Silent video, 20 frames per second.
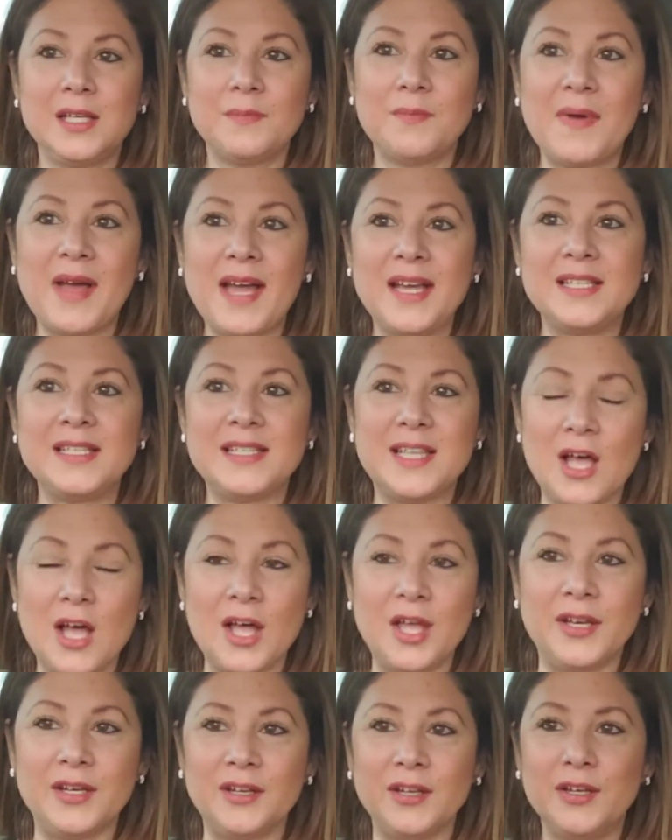My
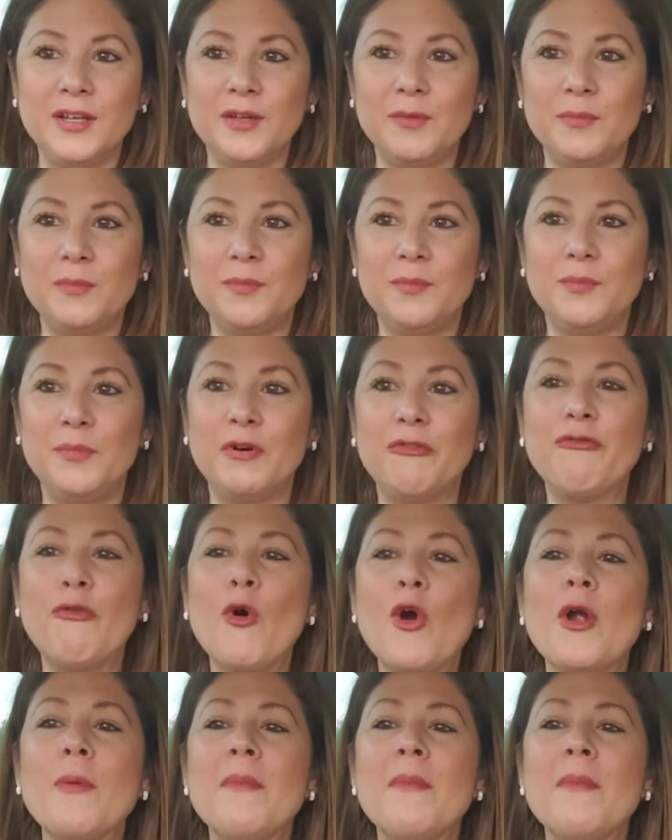son. Before